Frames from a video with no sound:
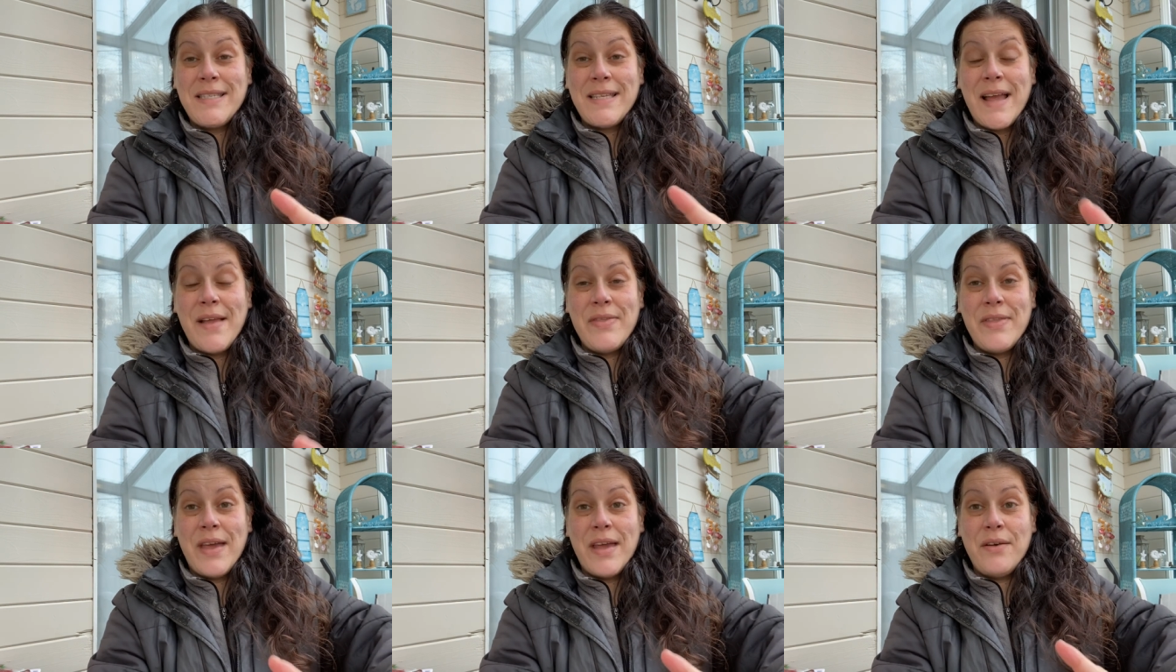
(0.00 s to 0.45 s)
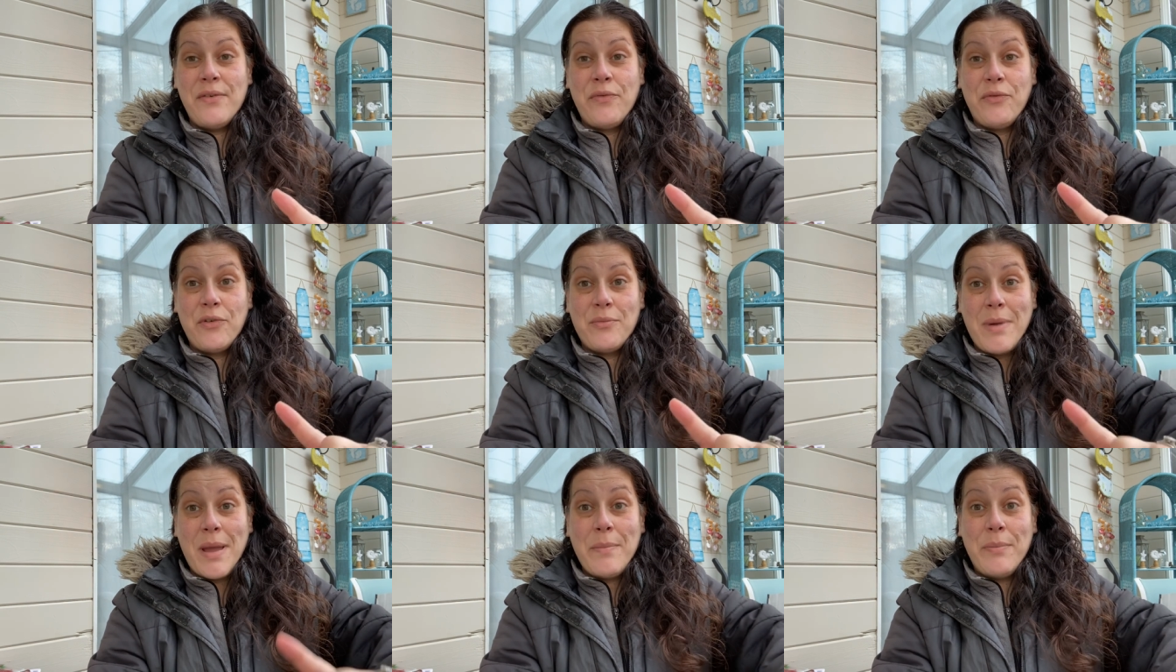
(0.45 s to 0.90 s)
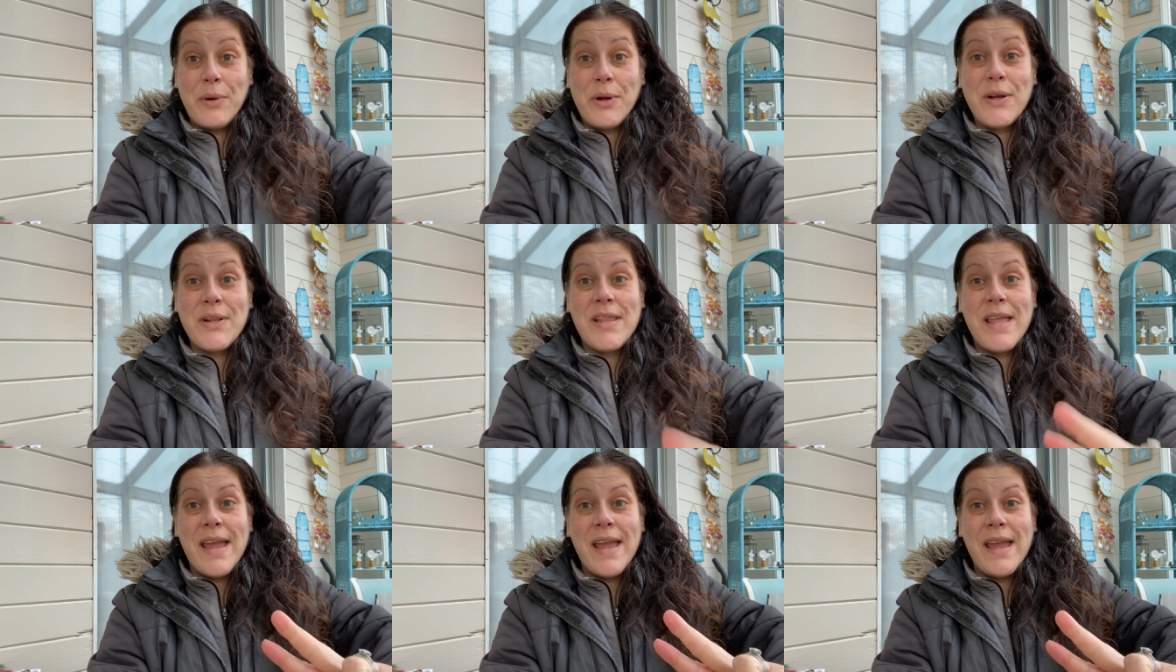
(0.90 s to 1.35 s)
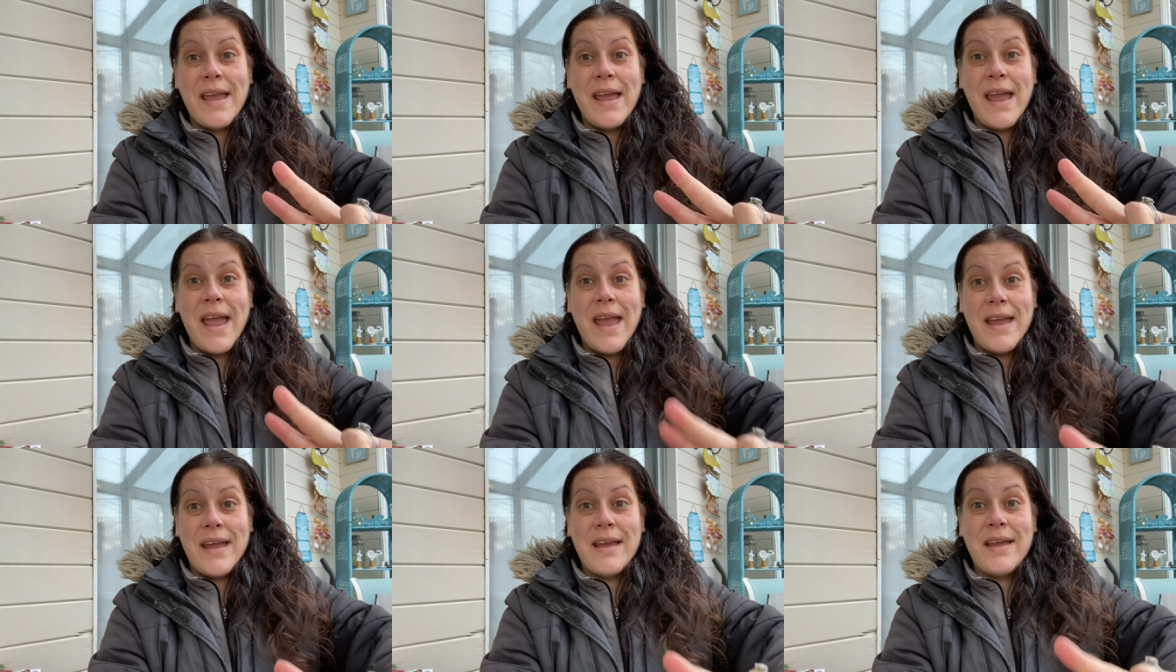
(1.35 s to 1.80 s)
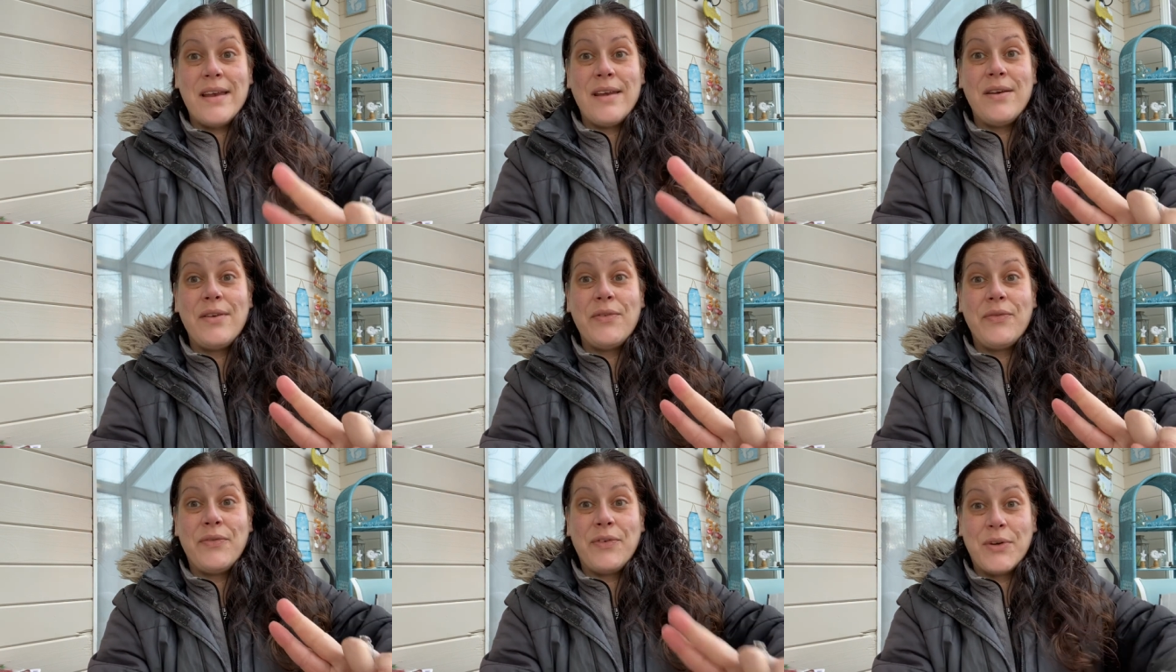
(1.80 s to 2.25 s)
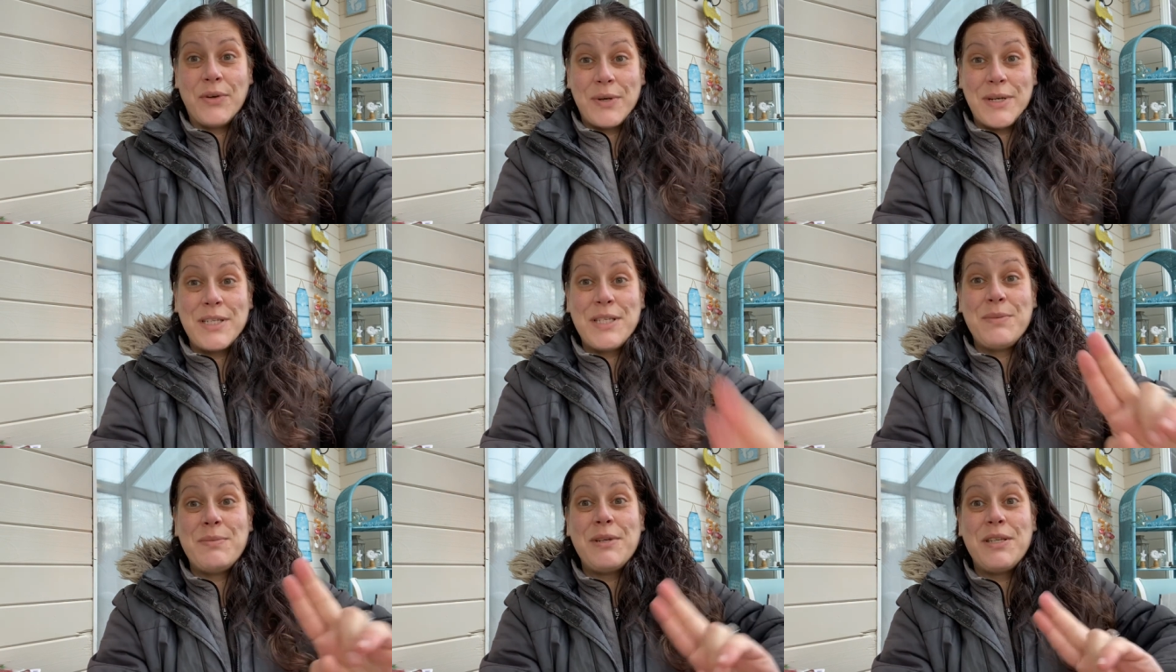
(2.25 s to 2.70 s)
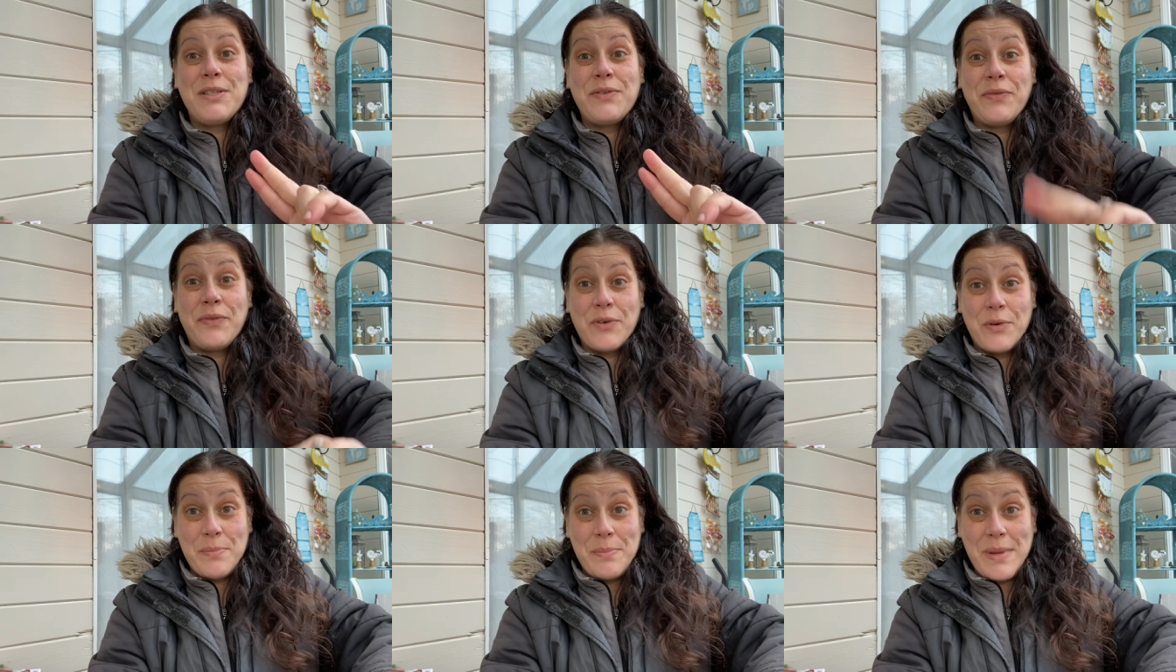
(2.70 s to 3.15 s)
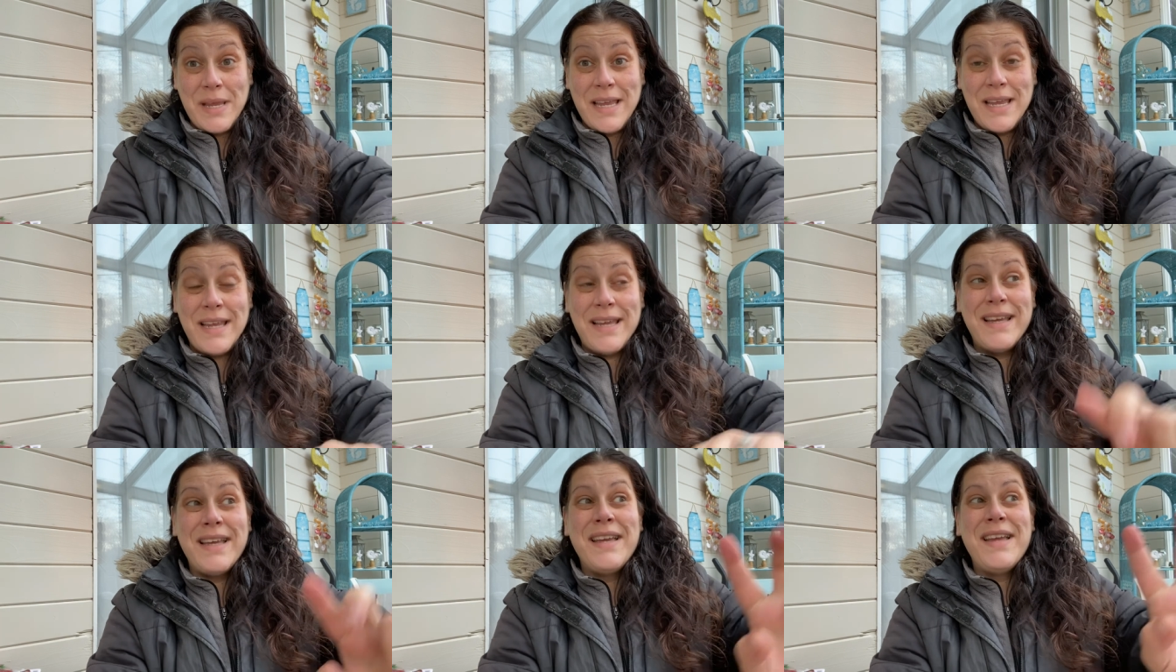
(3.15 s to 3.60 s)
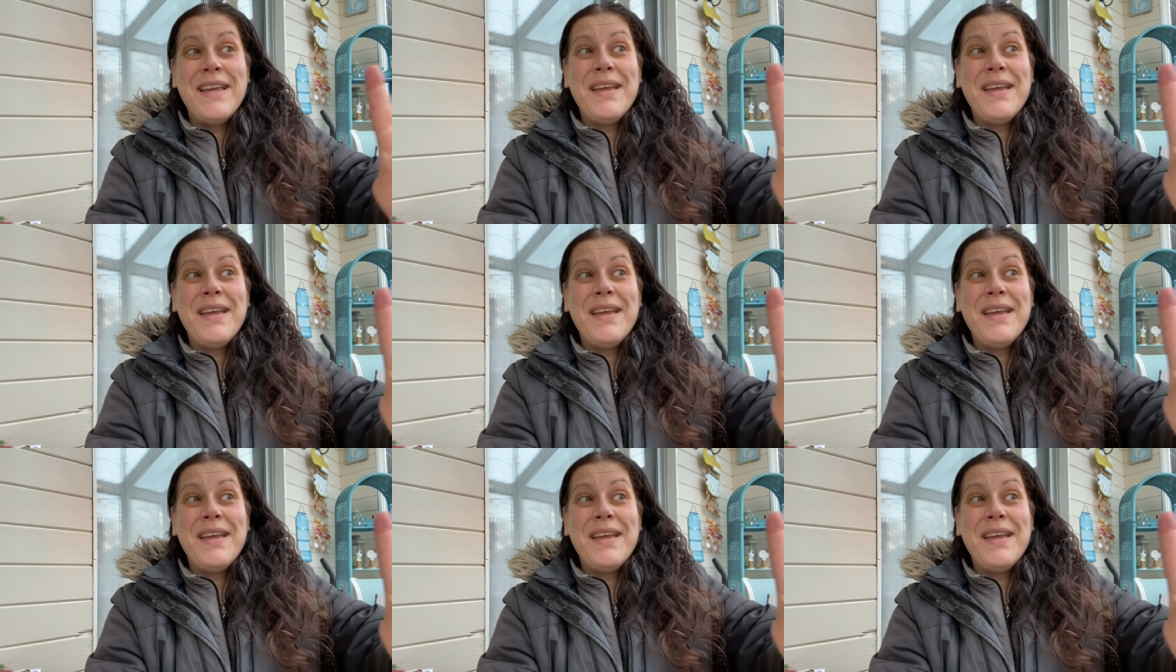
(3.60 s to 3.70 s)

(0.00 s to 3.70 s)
and then for my birthday and for Christmas for me.